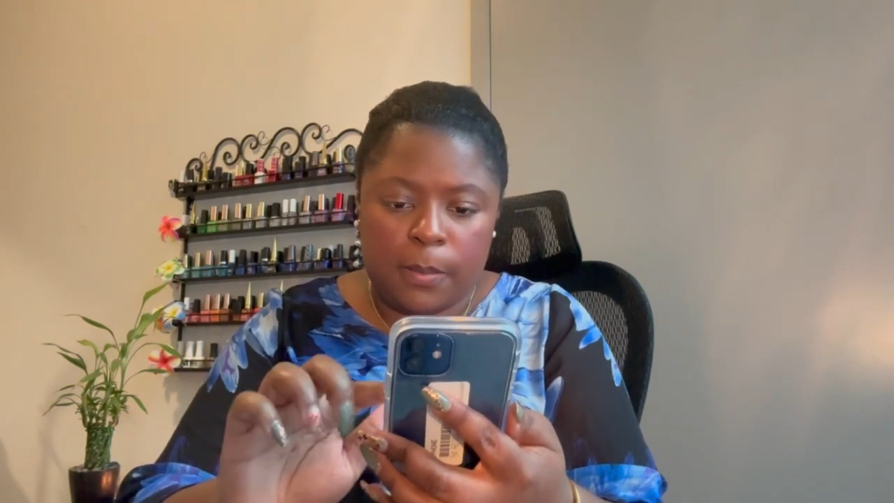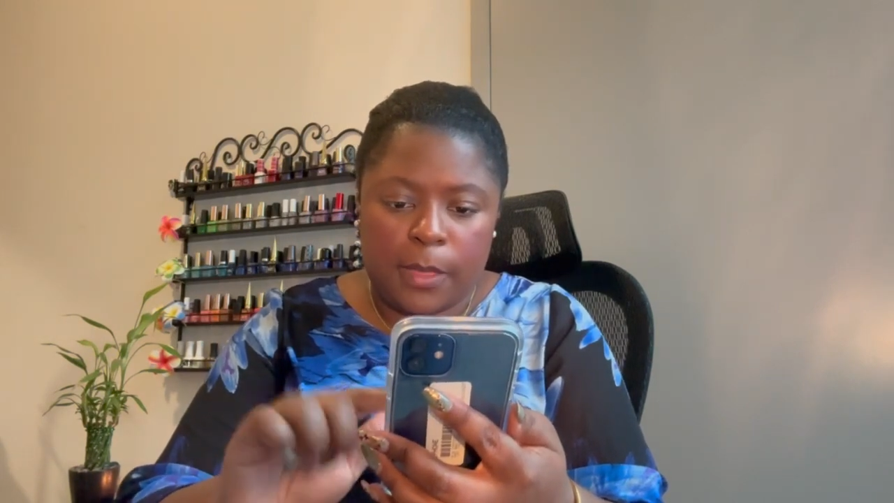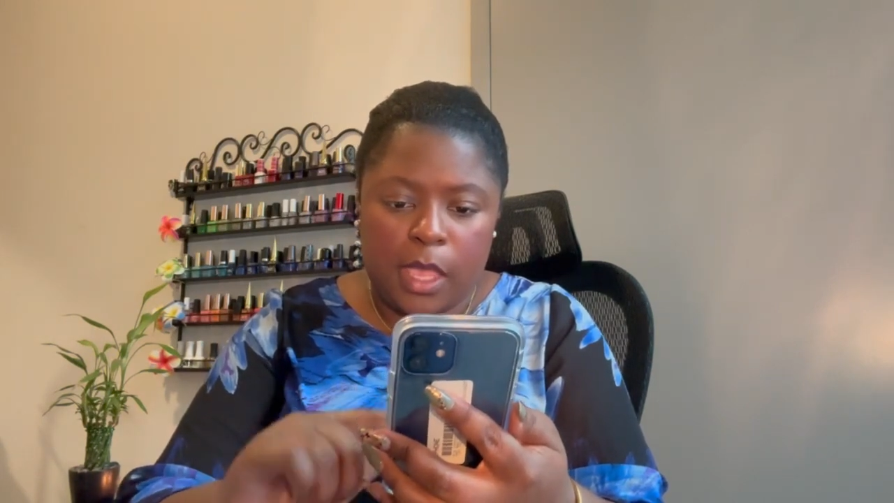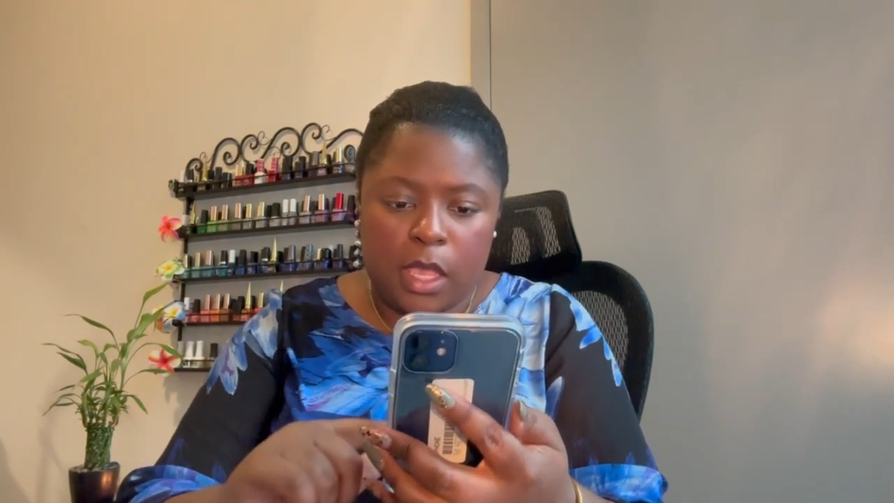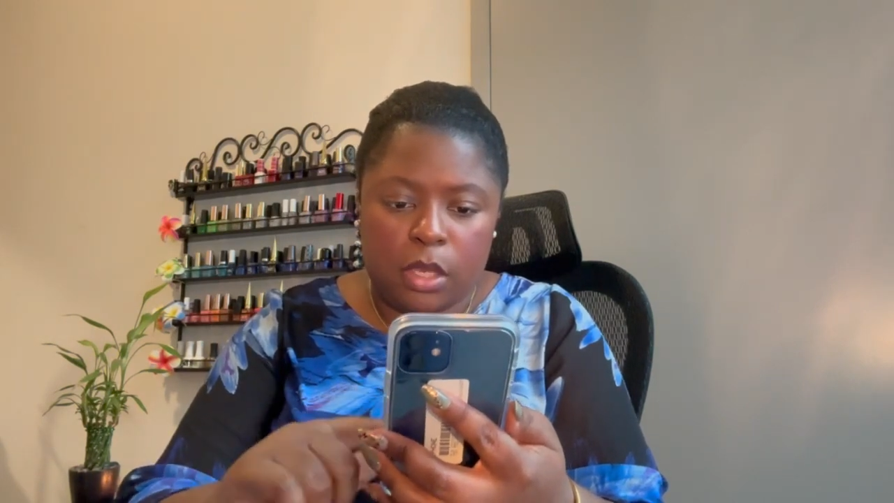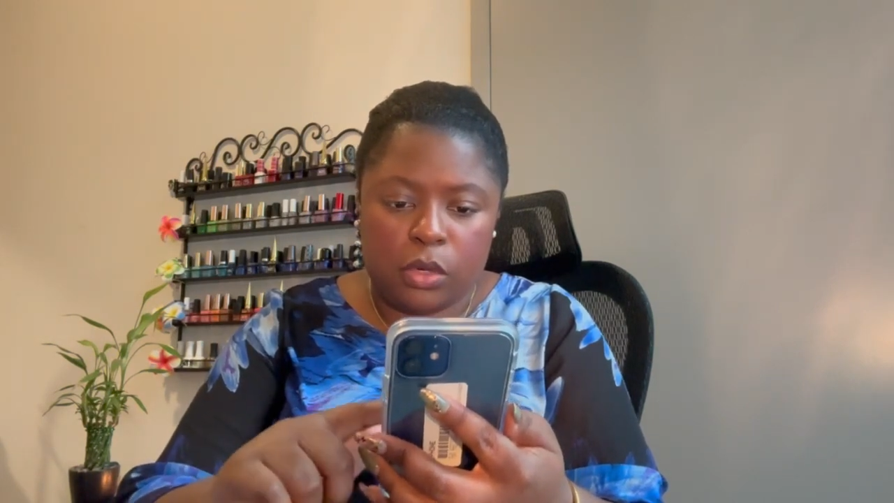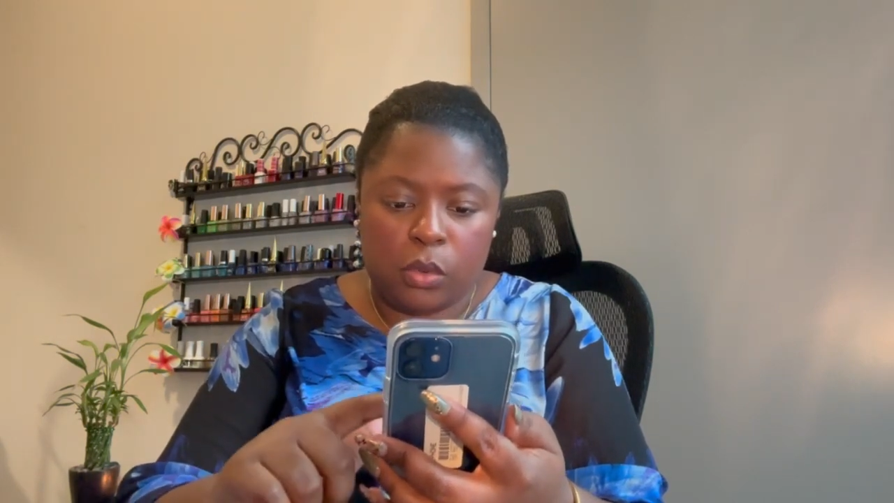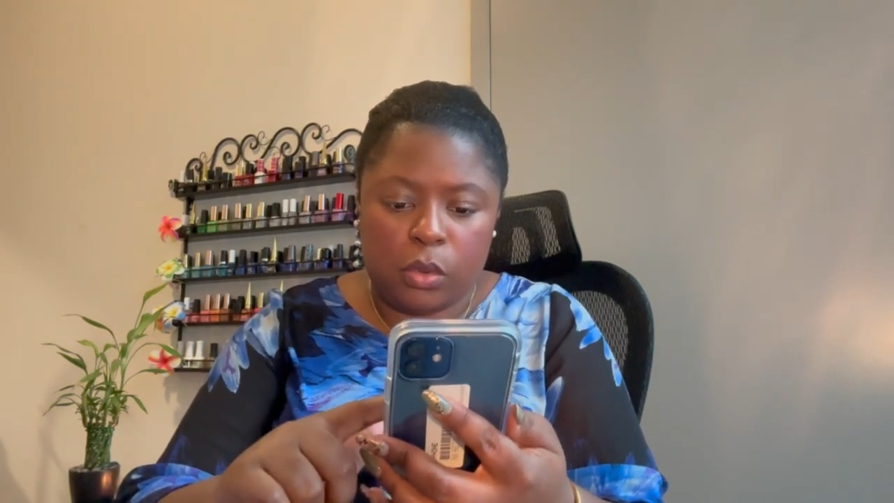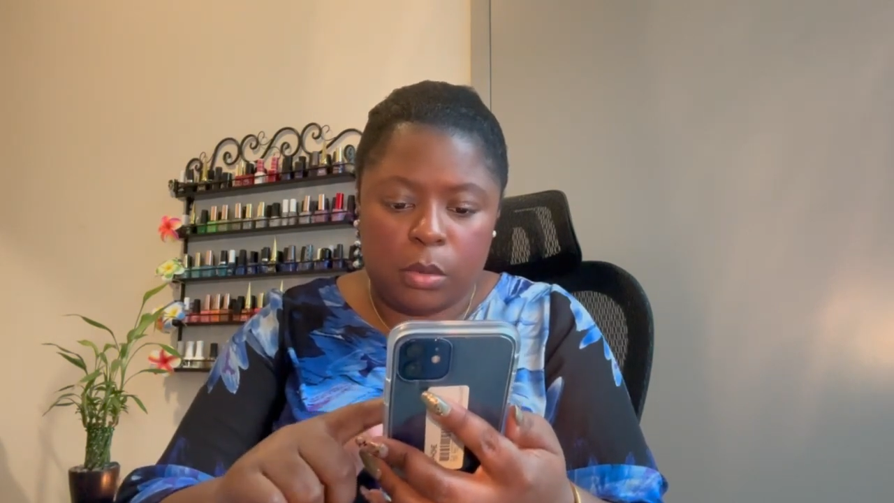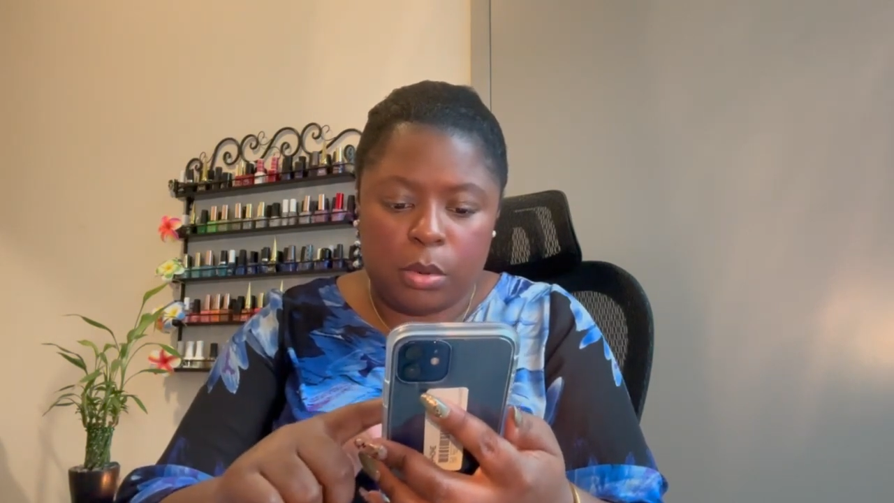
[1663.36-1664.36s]
and
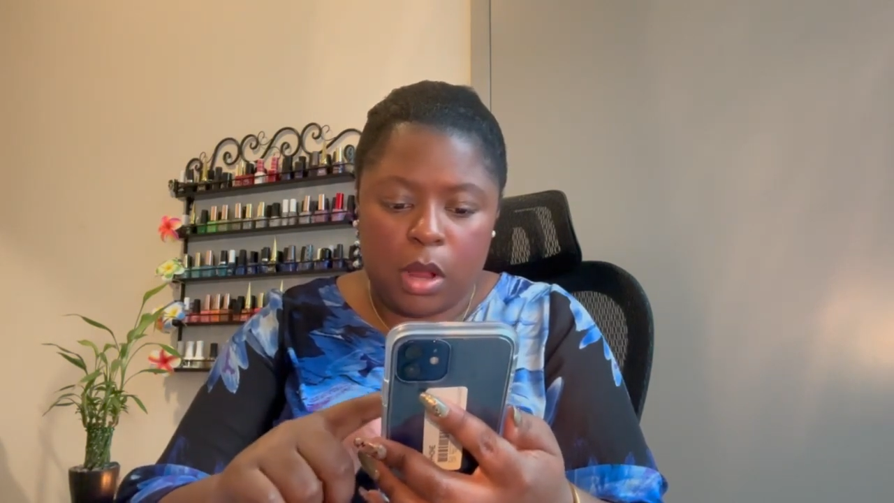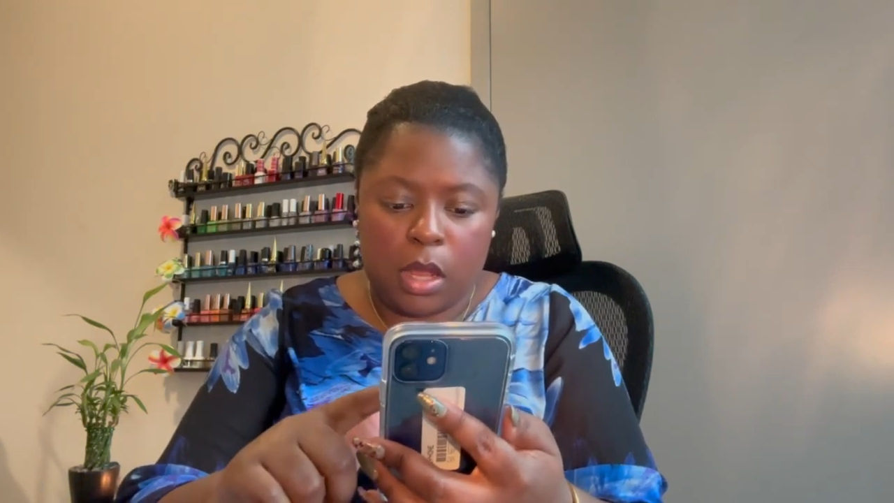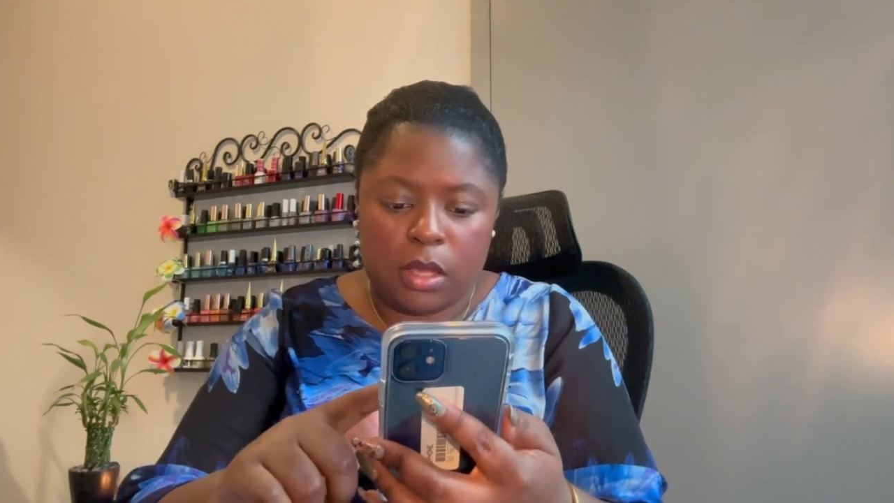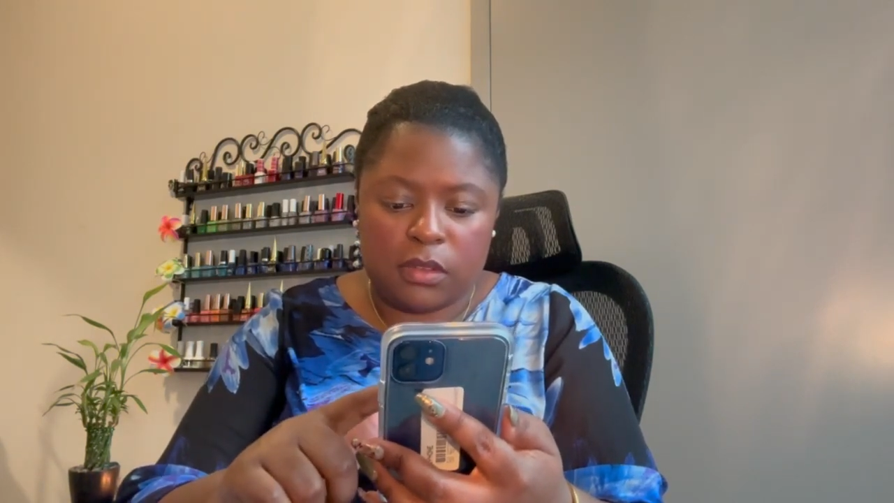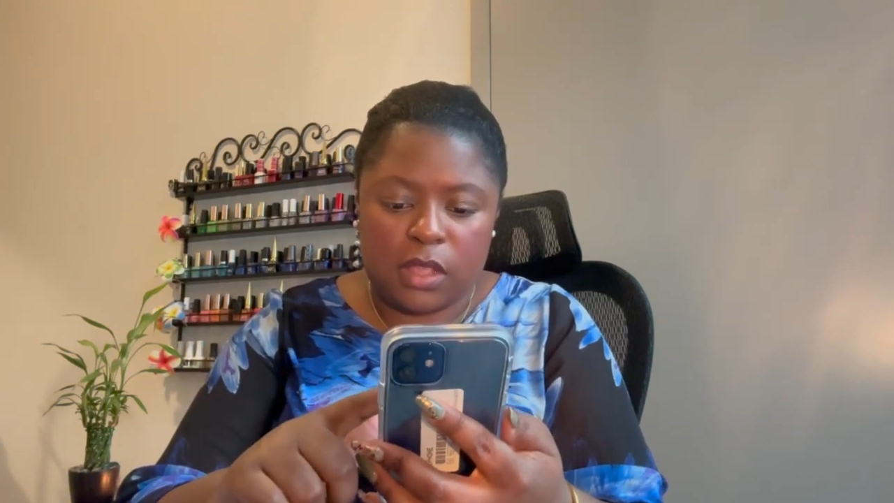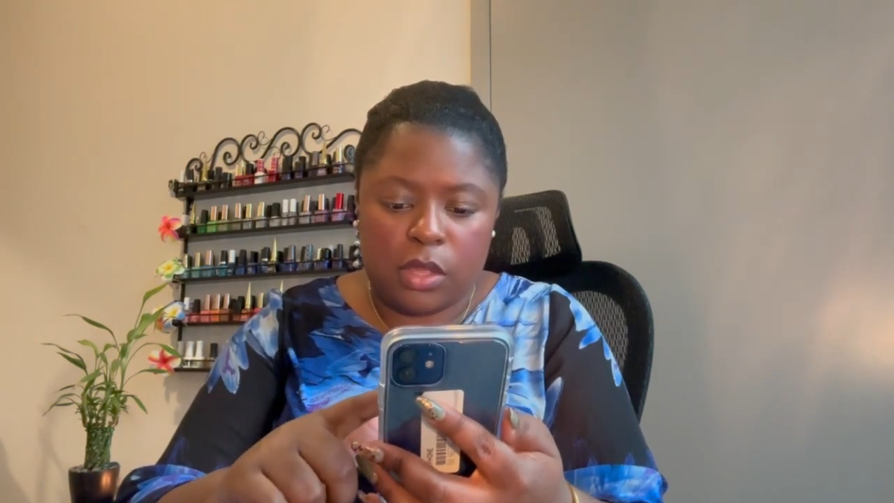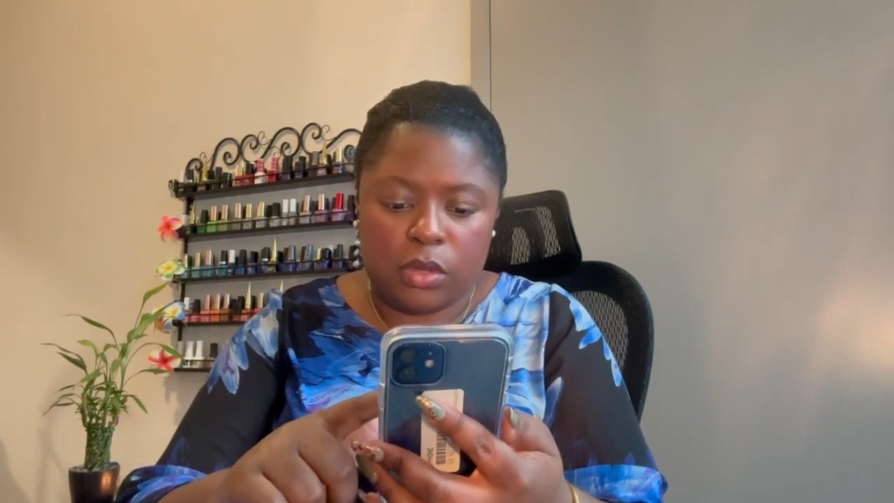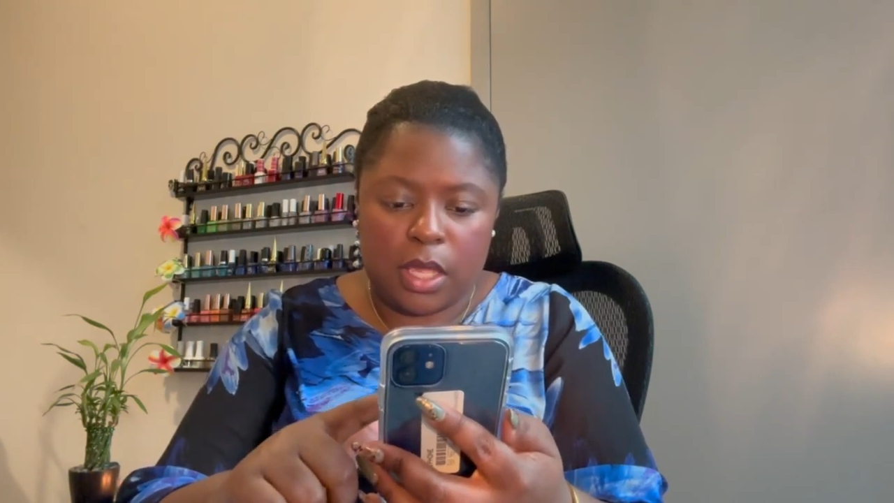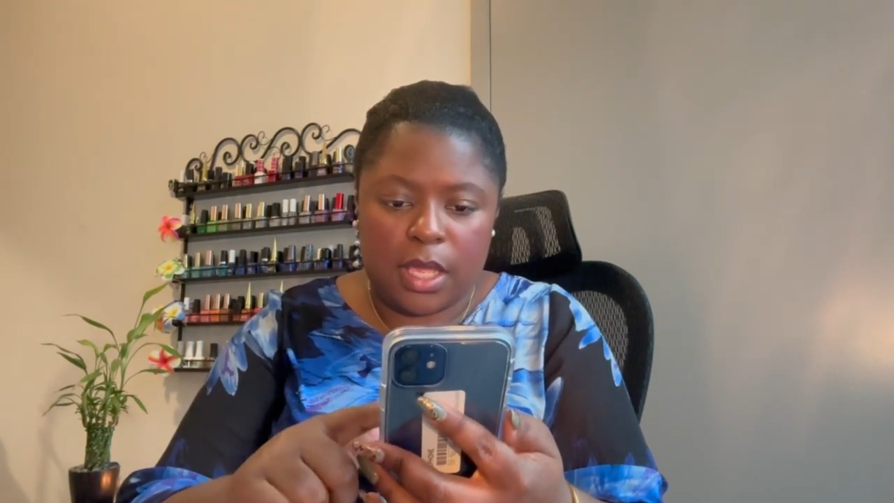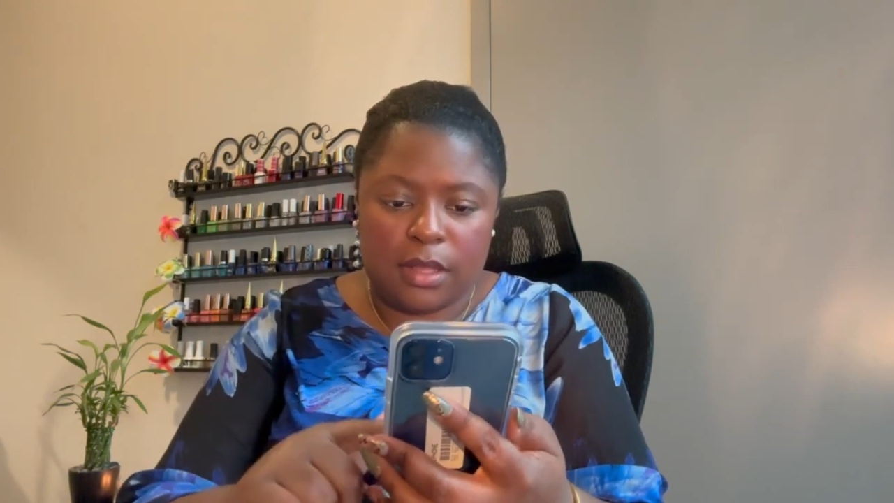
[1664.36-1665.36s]
or products that you
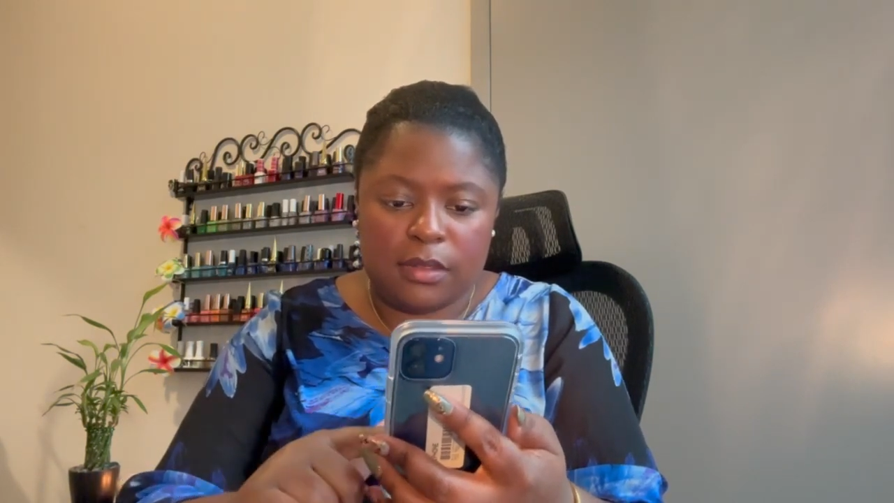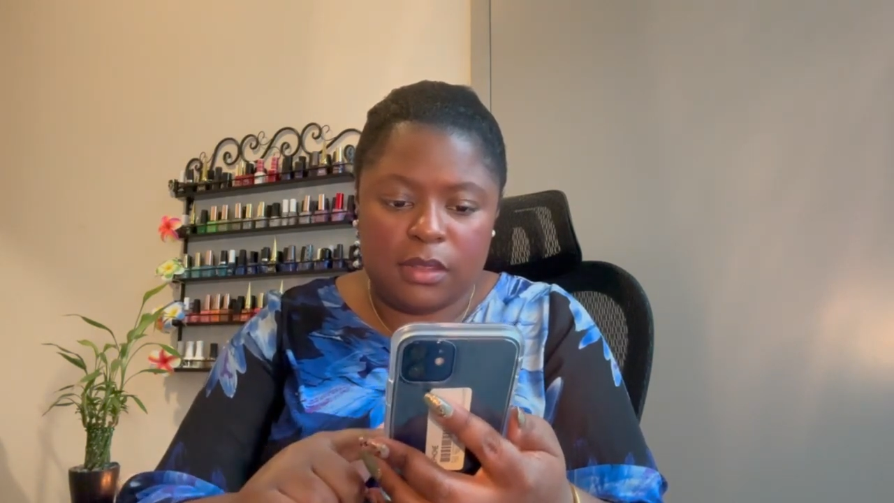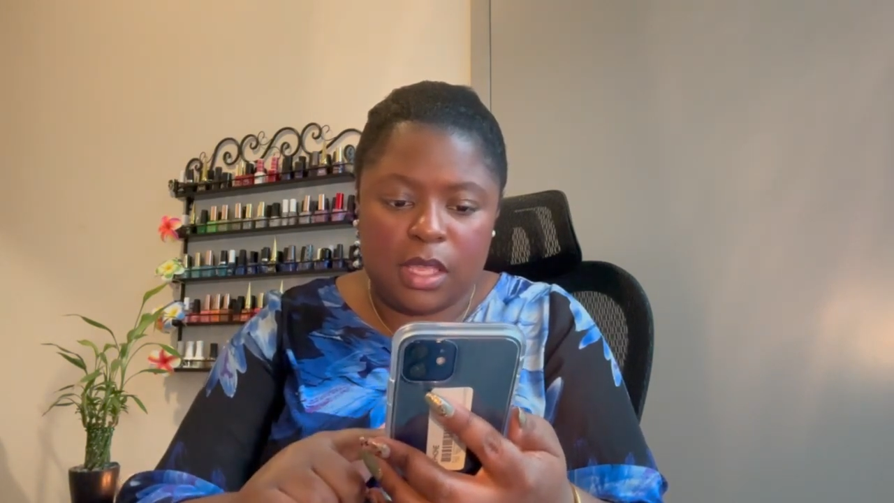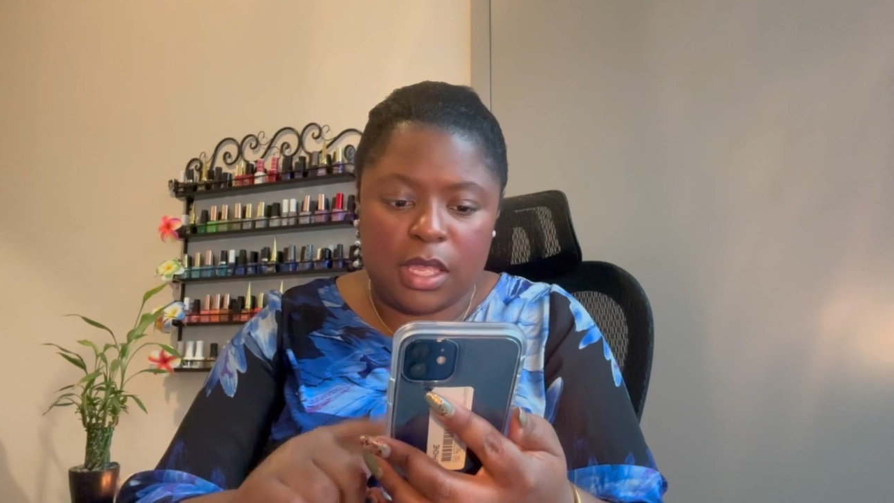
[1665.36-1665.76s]
can see.